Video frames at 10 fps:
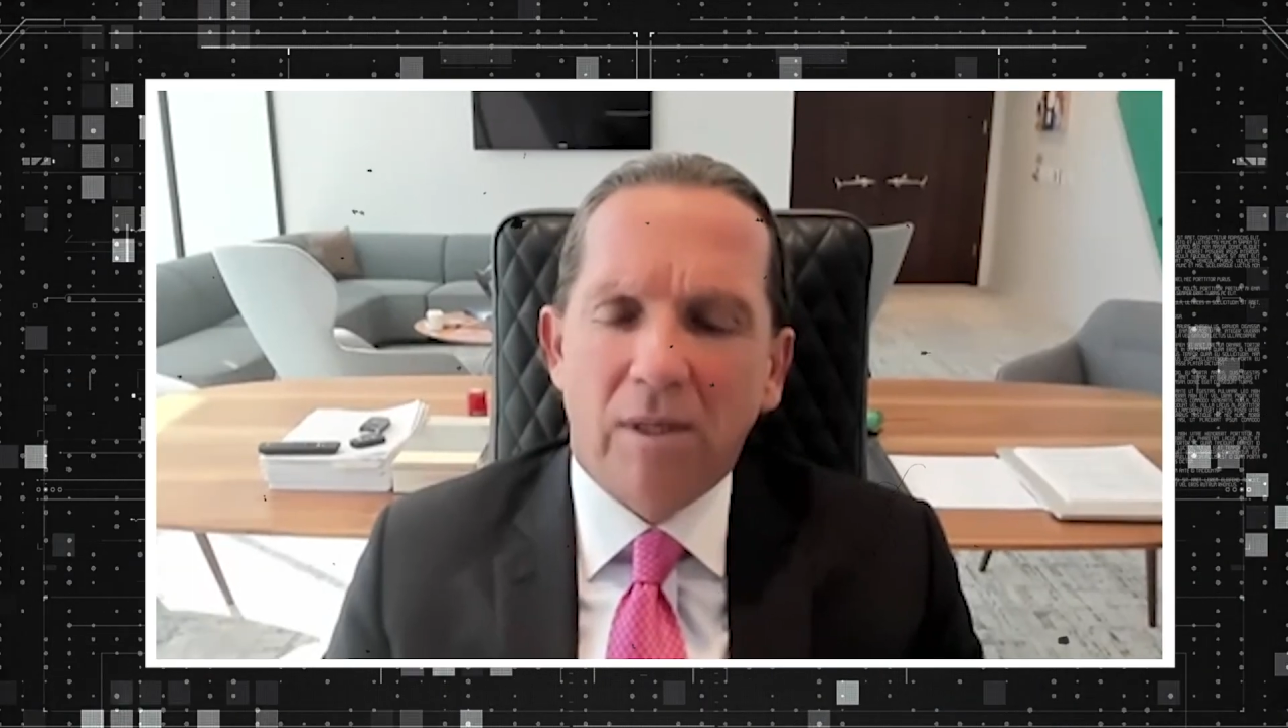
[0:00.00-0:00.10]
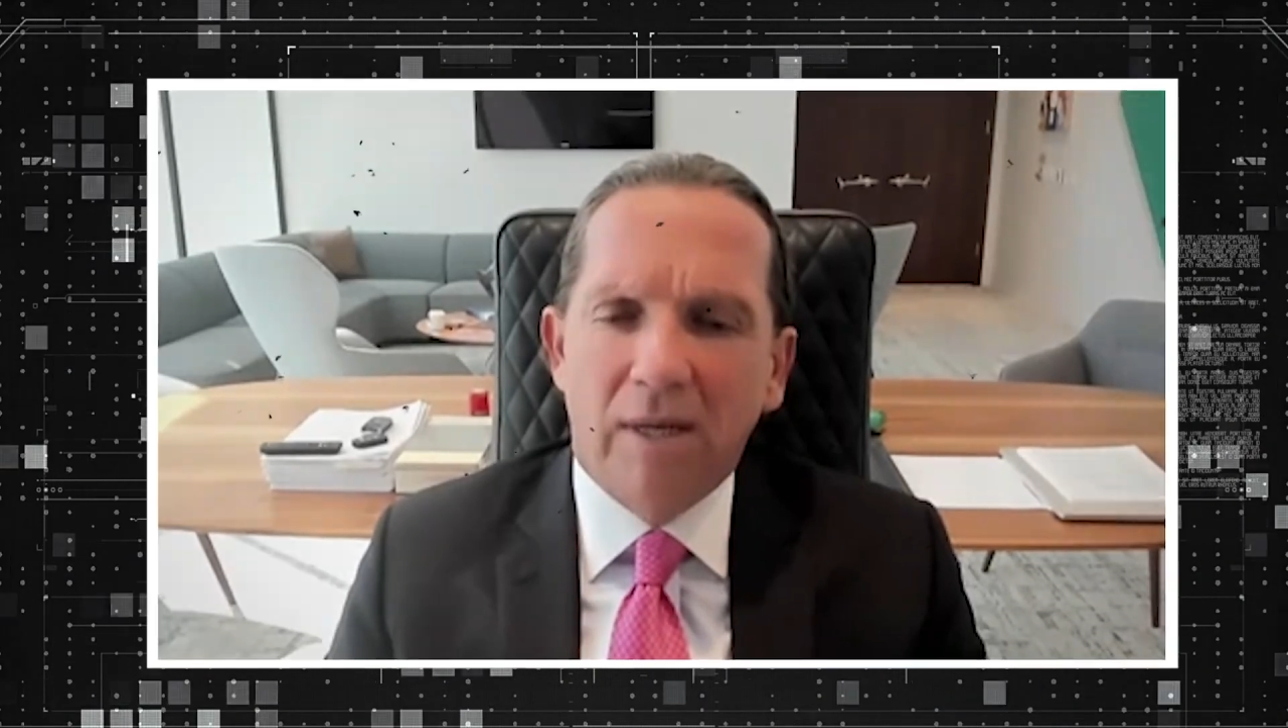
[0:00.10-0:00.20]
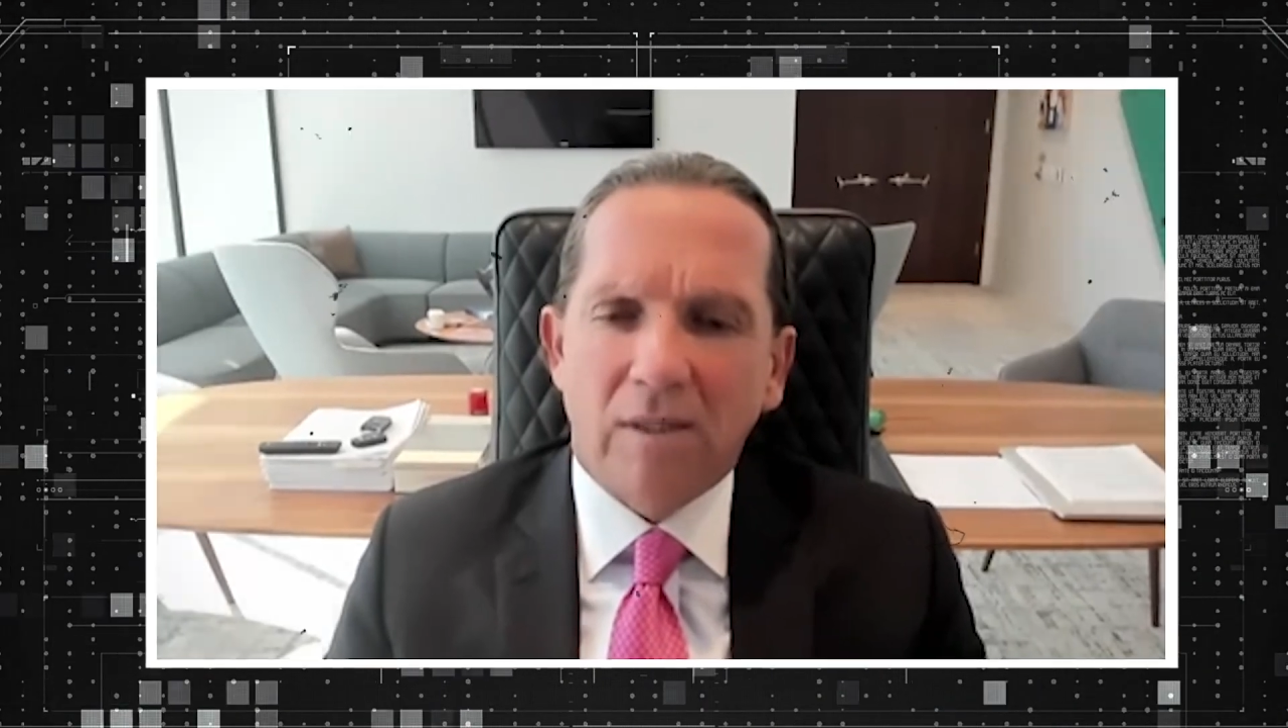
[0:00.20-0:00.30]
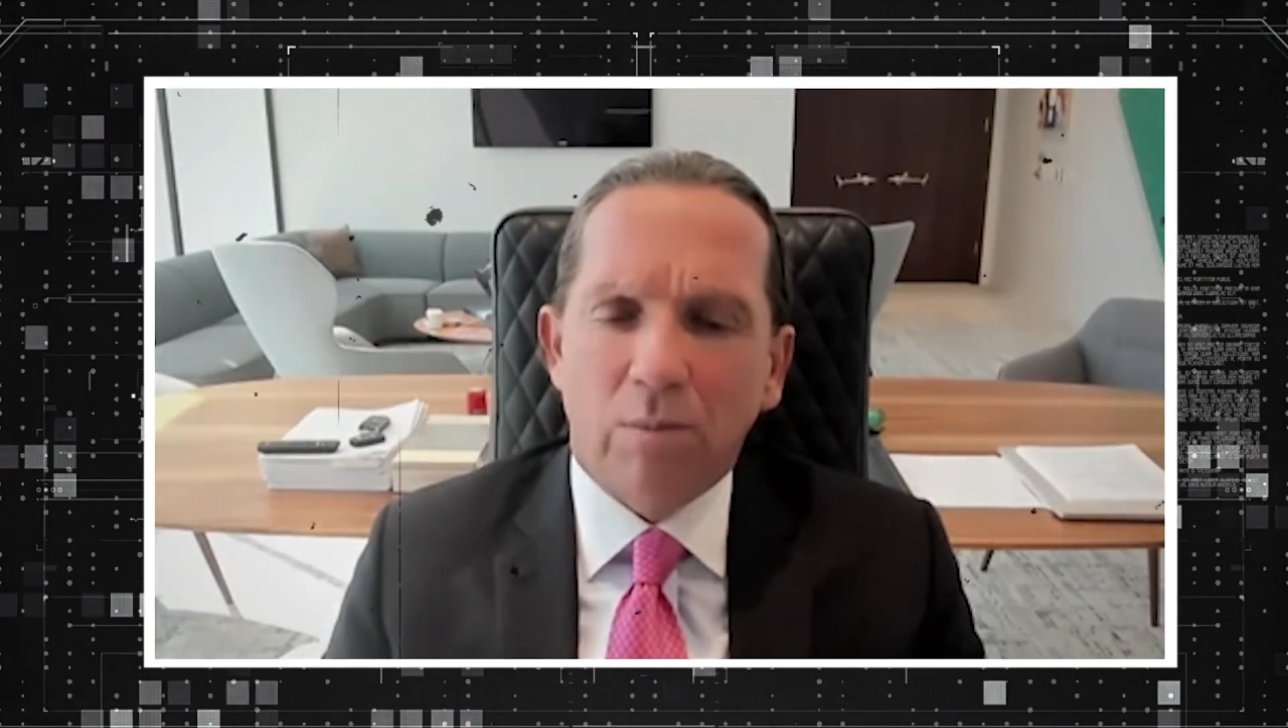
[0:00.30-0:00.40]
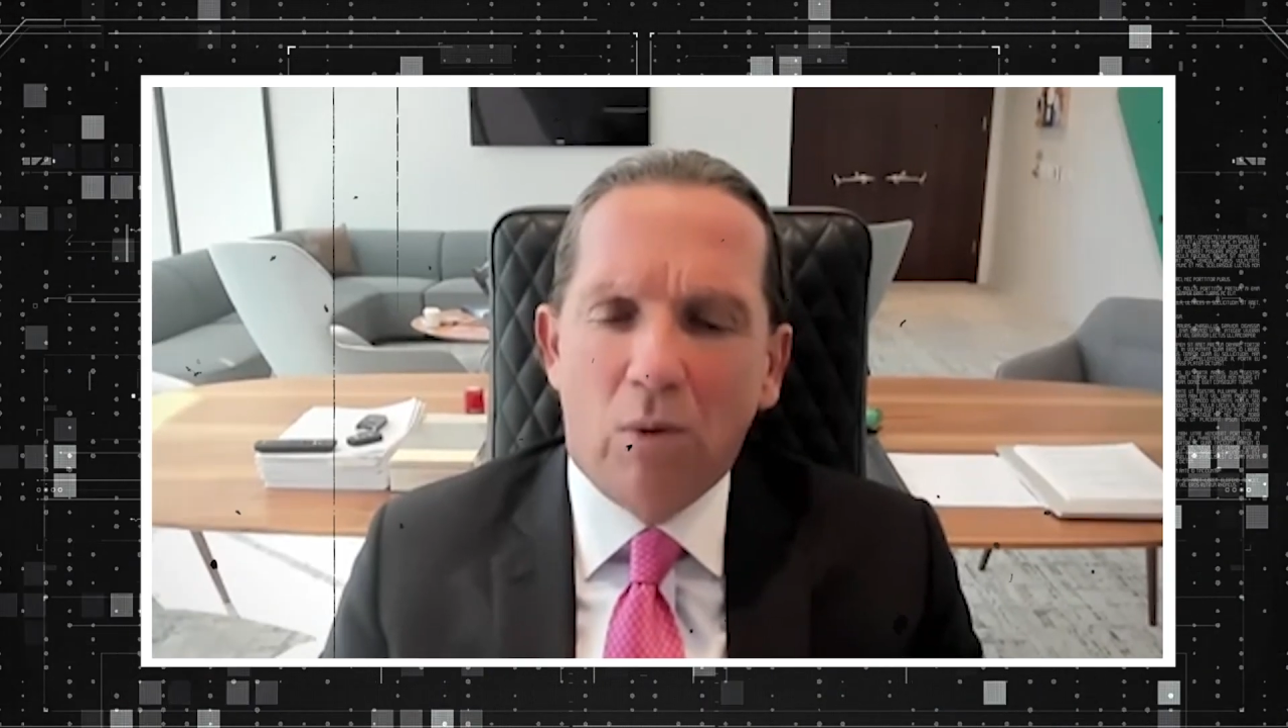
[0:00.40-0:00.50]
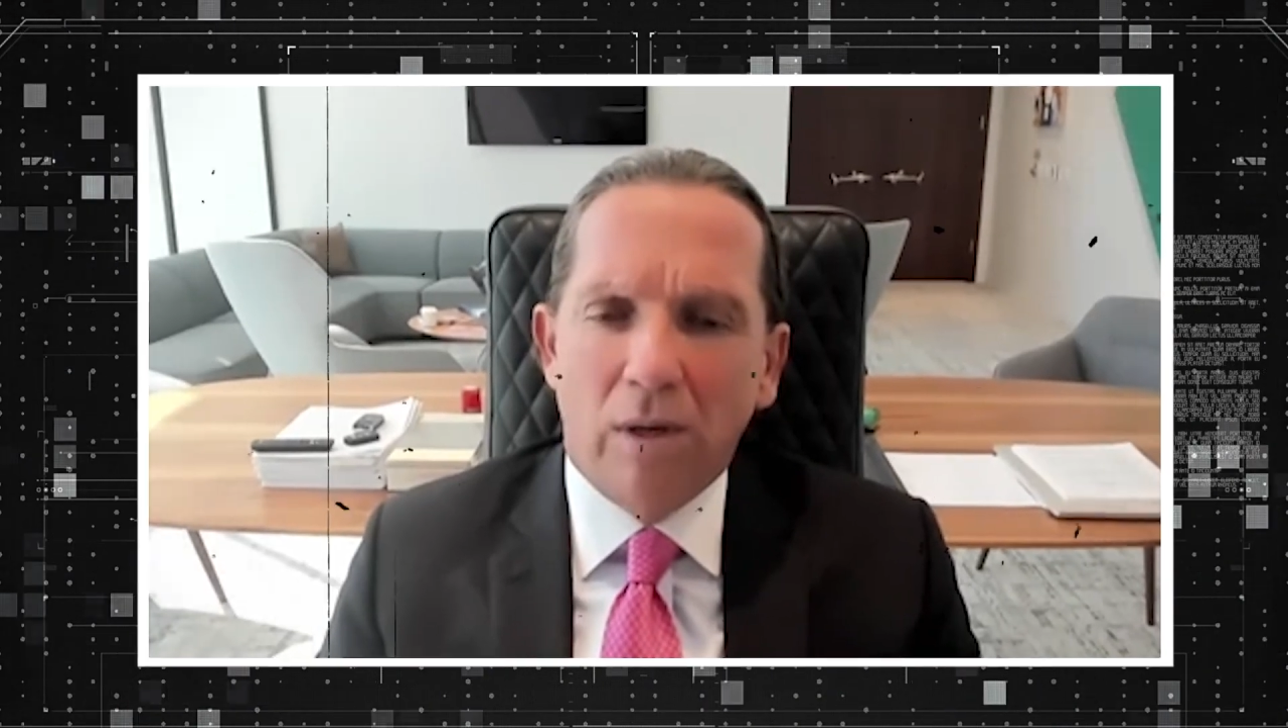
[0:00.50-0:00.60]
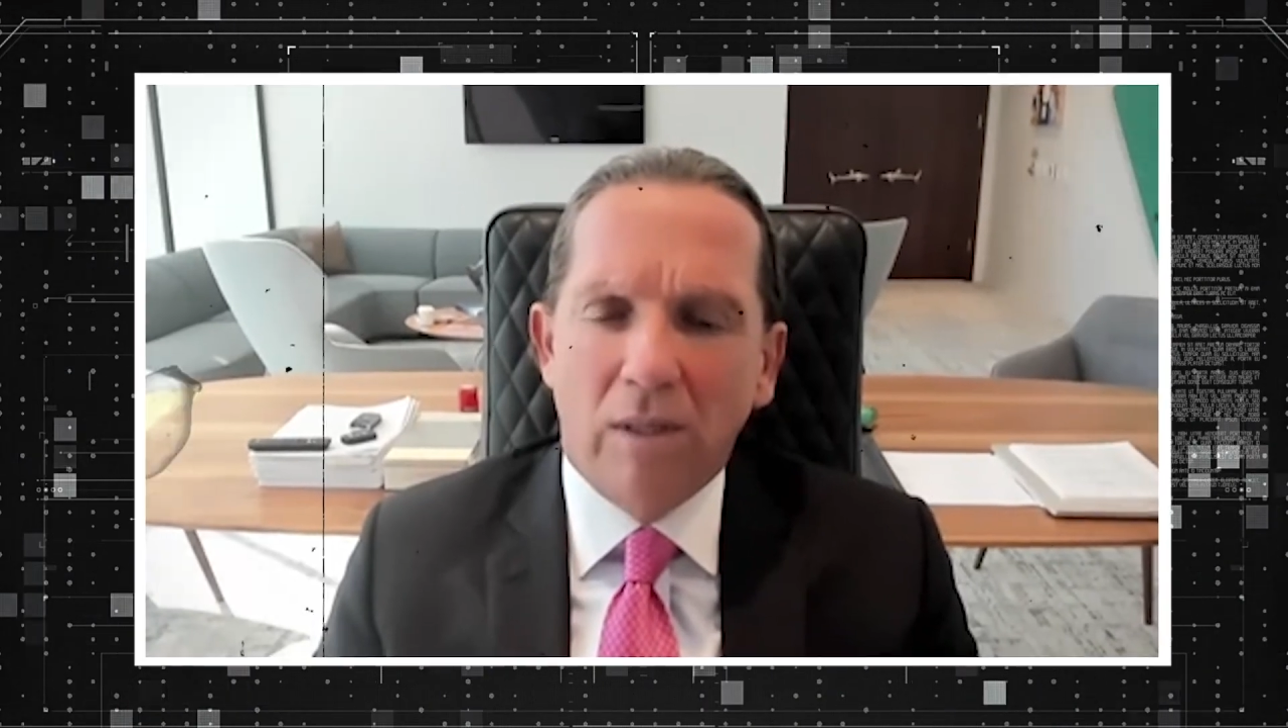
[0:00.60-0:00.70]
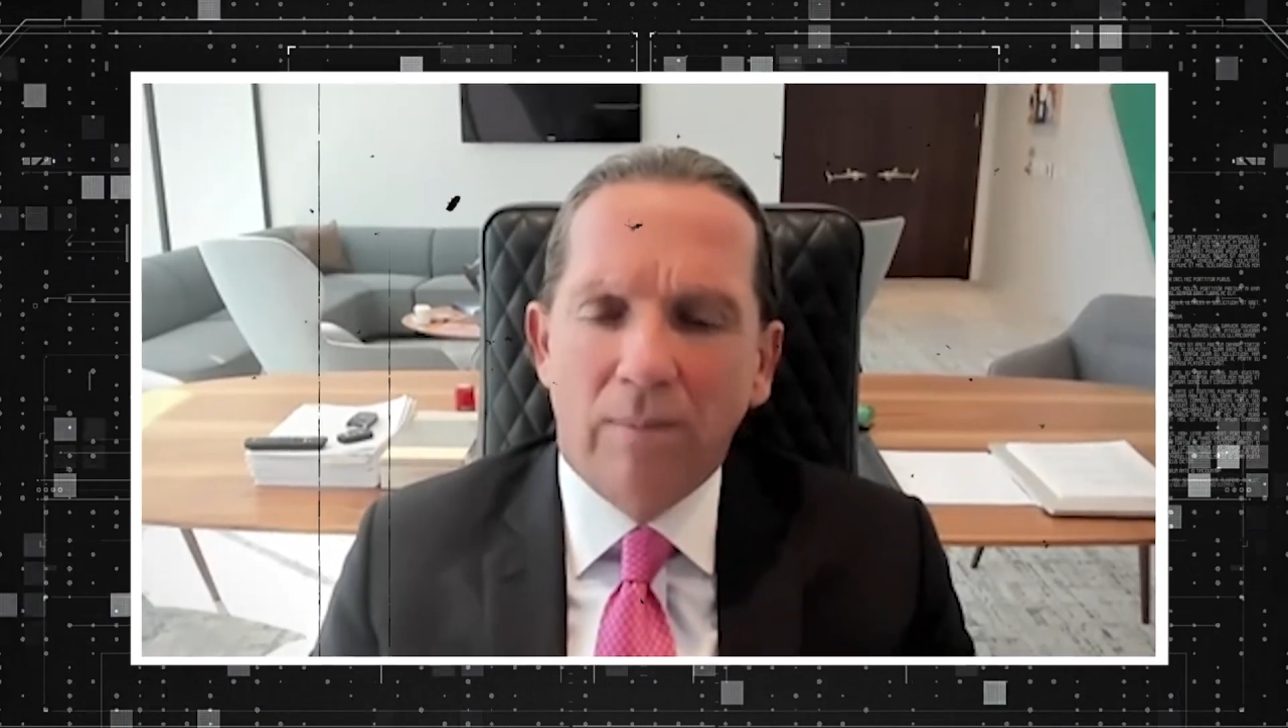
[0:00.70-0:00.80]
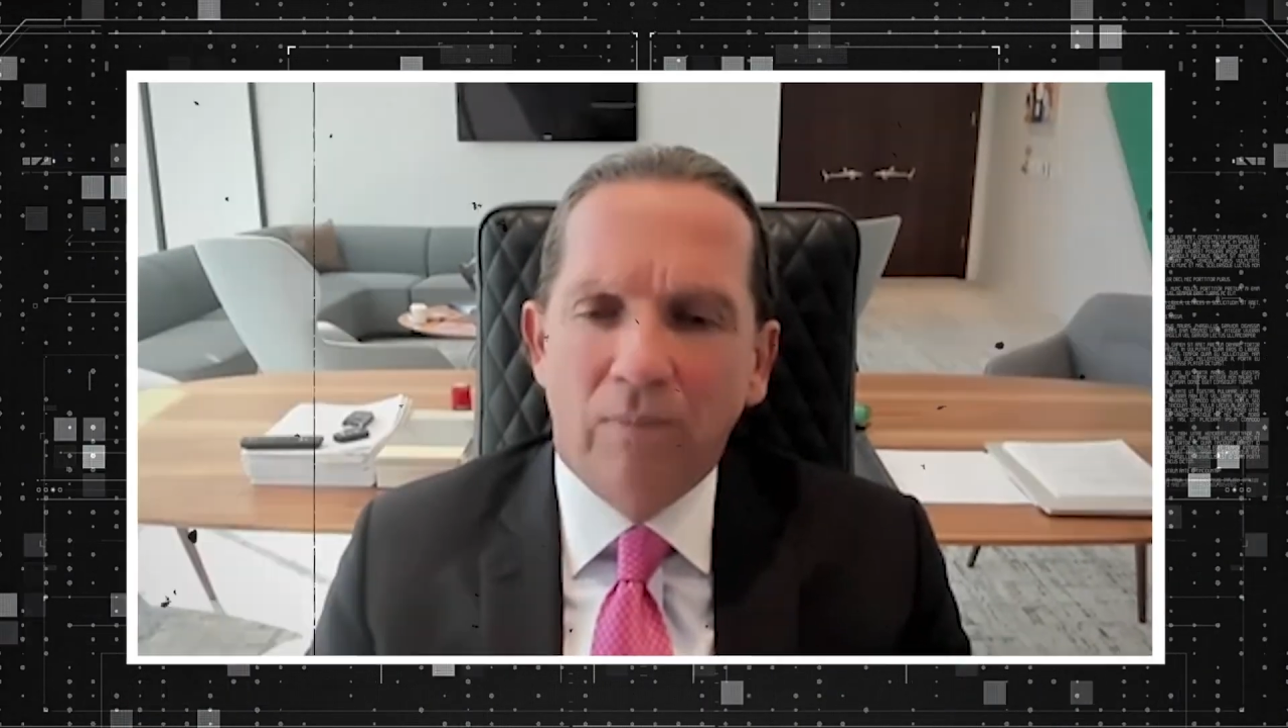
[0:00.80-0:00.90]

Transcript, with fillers: next morning